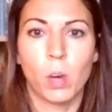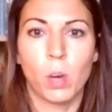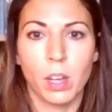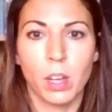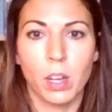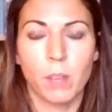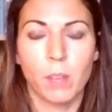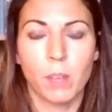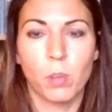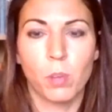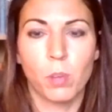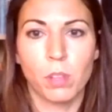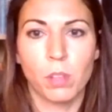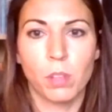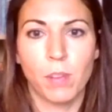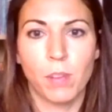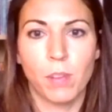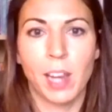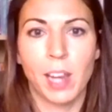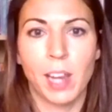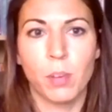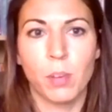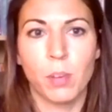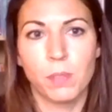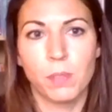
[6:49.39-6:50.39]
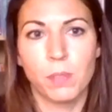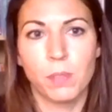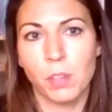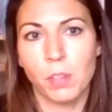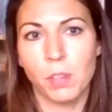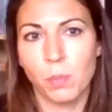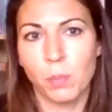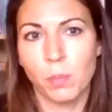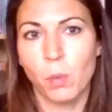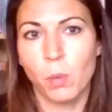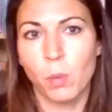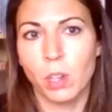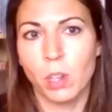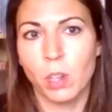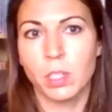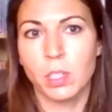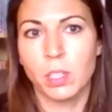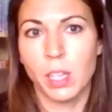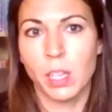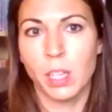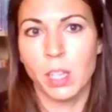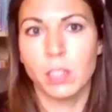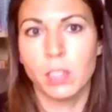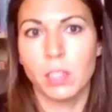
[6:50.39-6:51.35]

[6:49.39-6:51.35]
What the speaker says: and what the value of different ones is